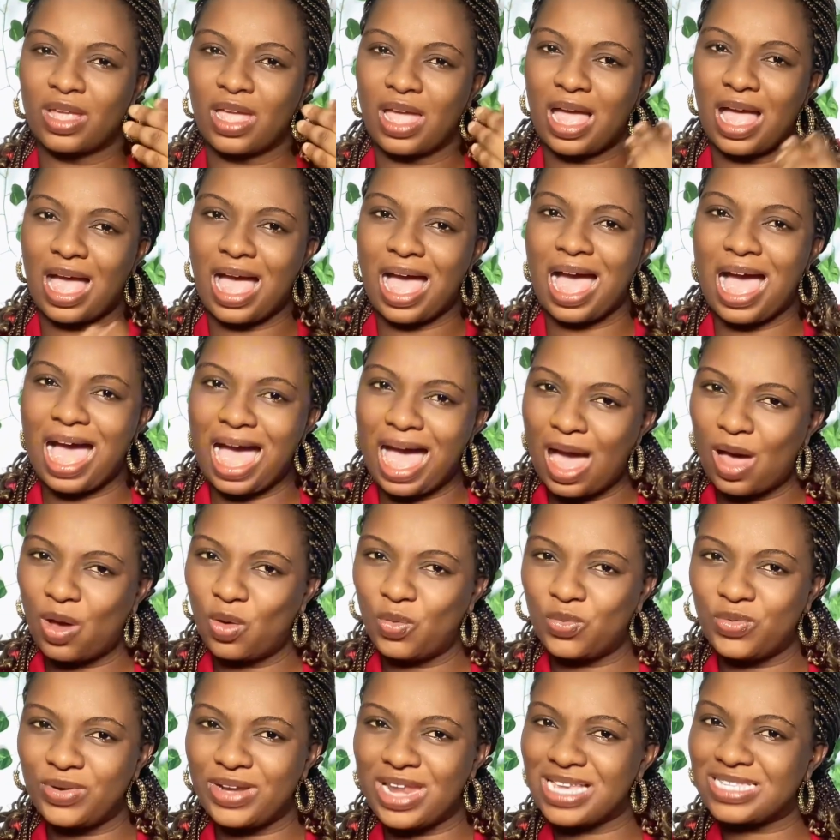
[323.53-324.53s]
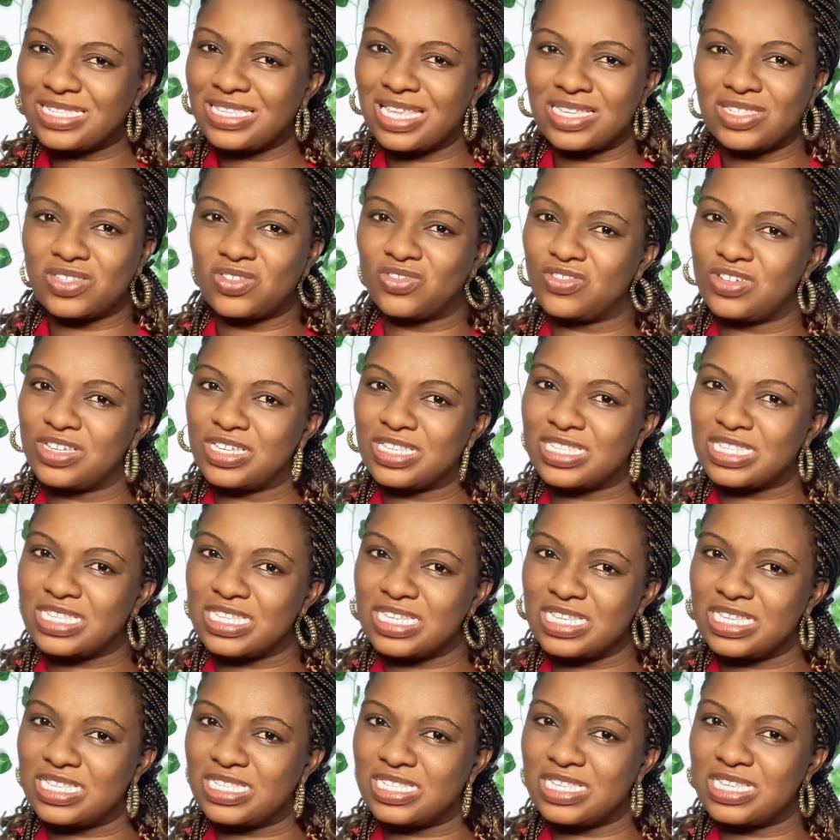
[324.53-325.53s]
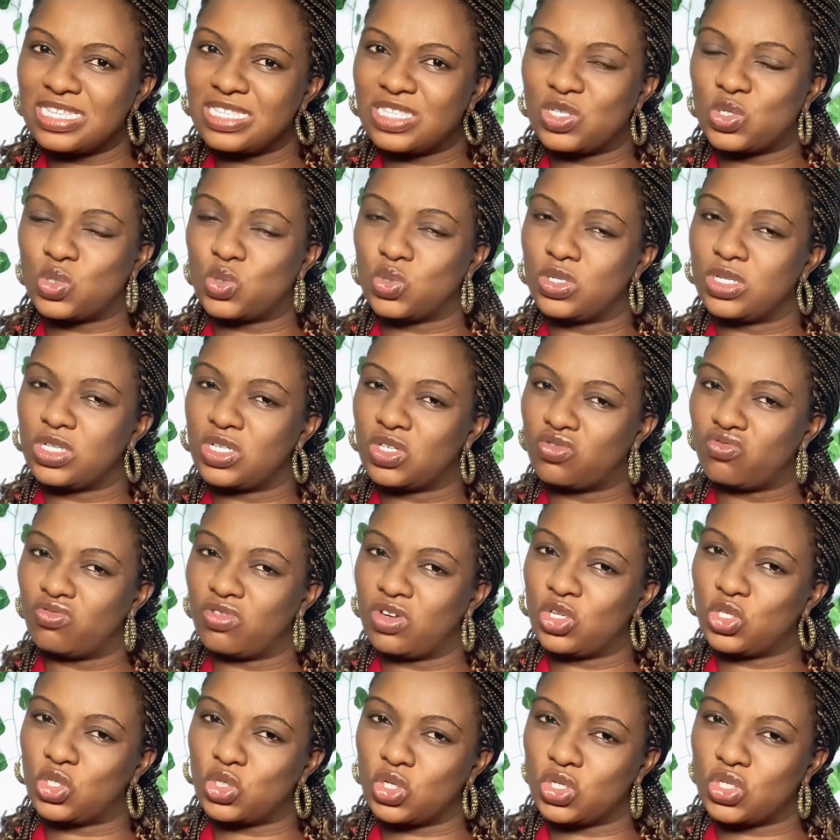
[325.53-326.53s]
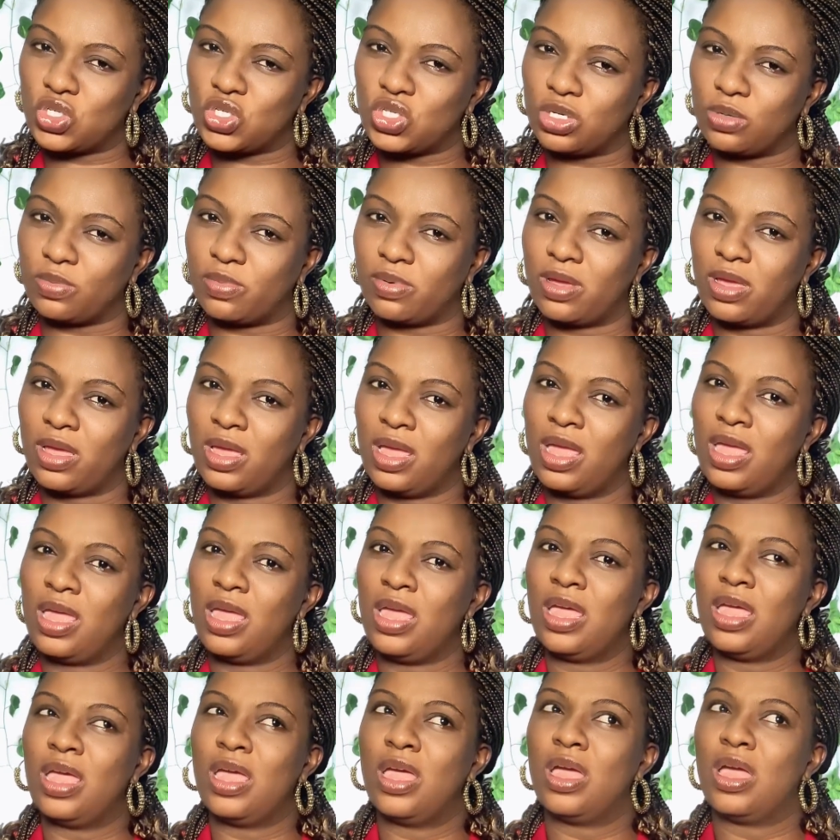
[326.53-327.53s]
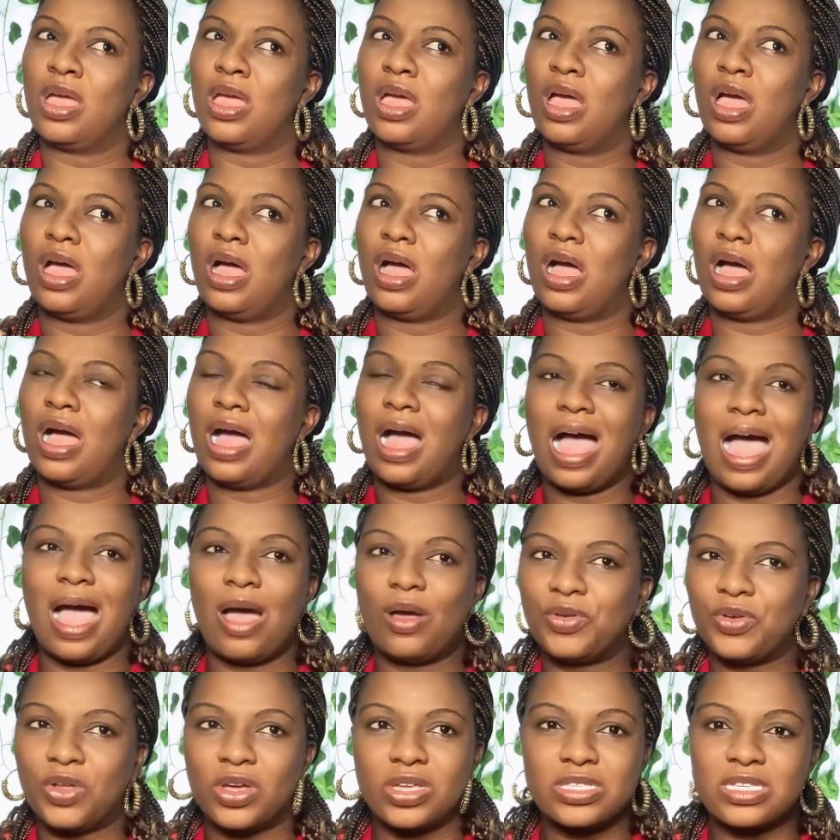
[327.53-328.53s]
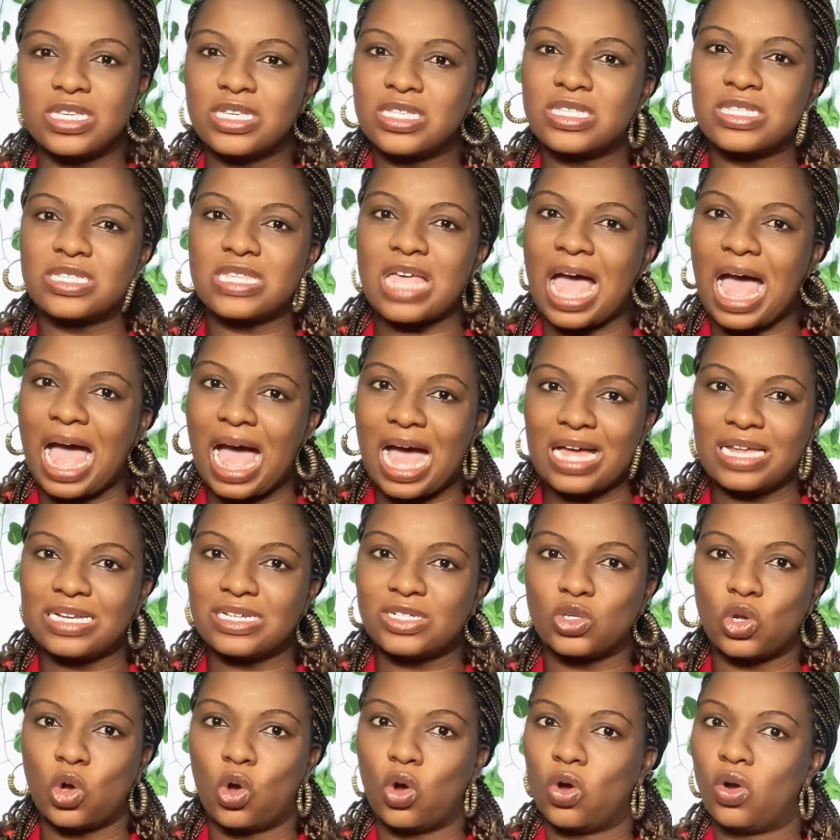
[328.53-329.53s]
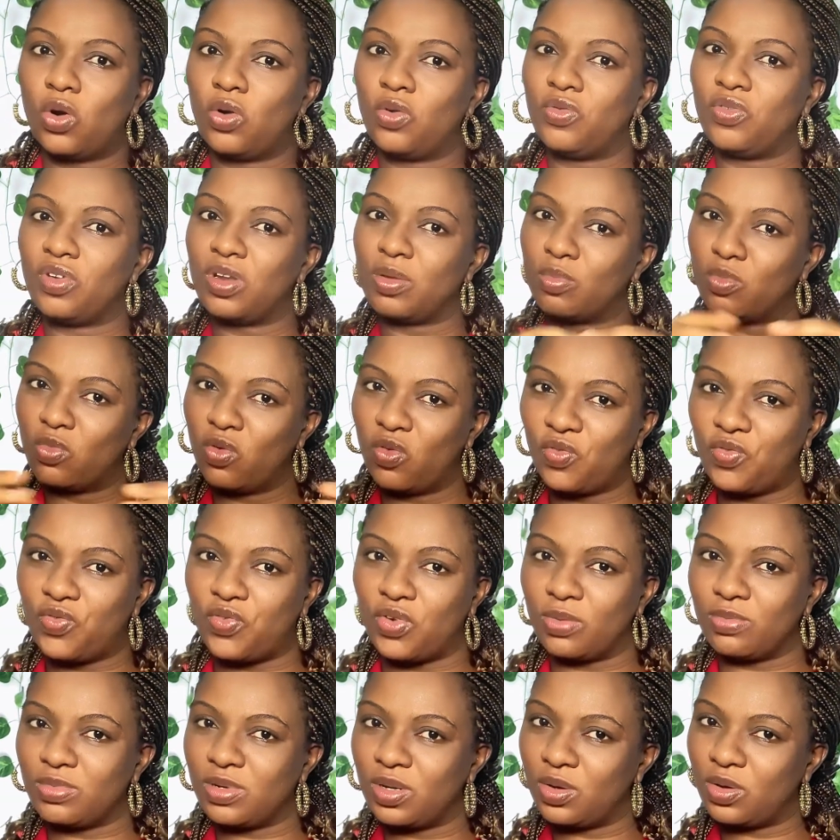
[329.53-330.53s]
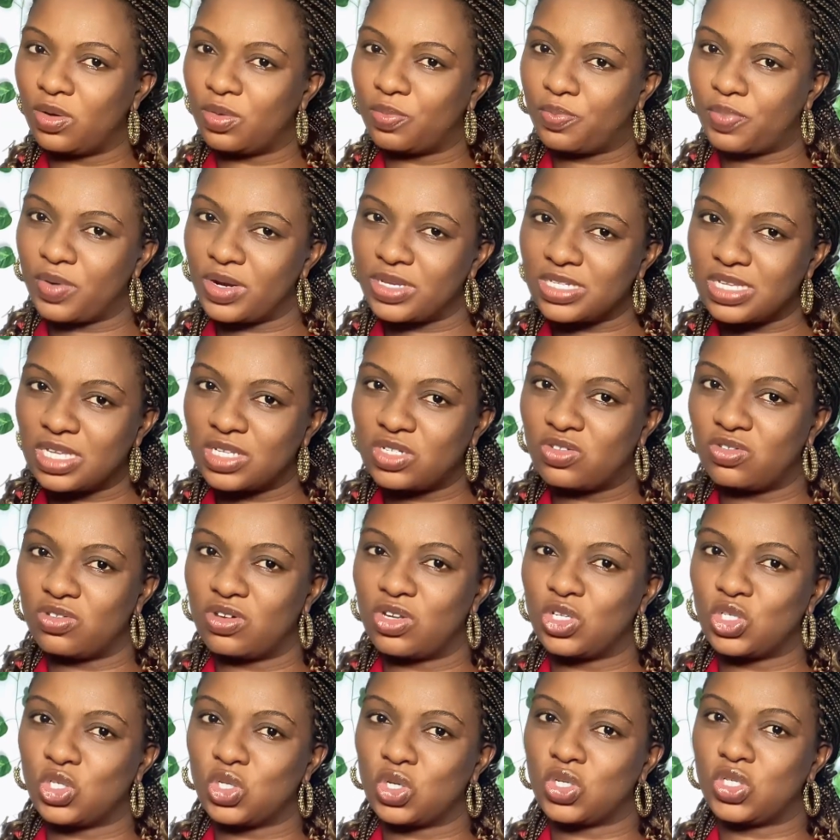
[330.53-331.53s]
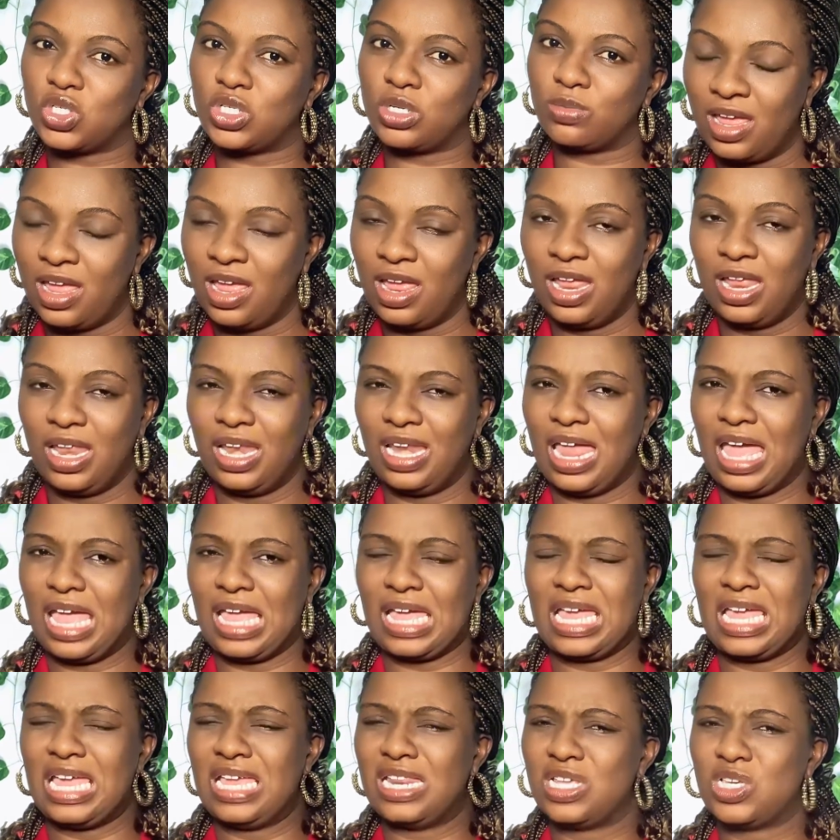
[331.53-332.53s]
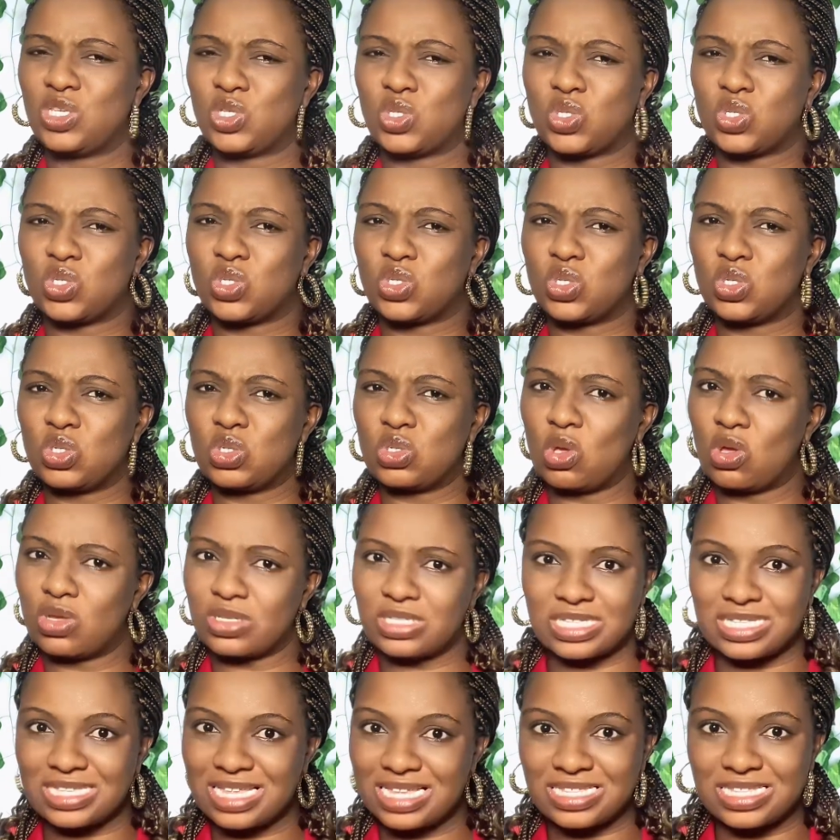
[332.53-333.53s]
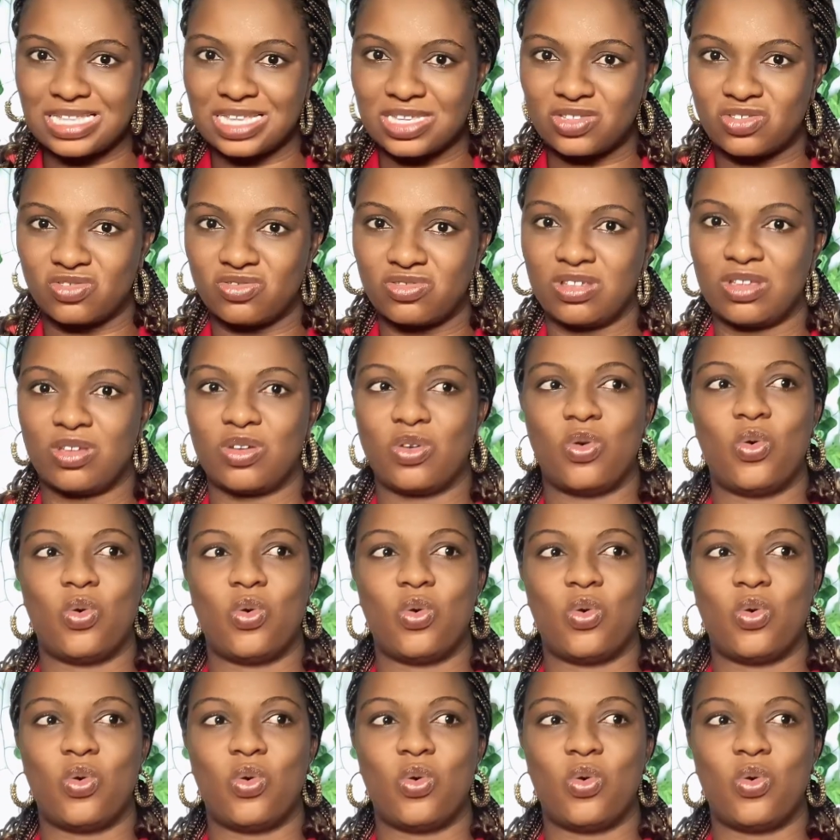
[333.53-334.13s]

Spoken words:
How necessary is it to this relationship? How does it add or remove from the present relationship? Like, it is not necessary.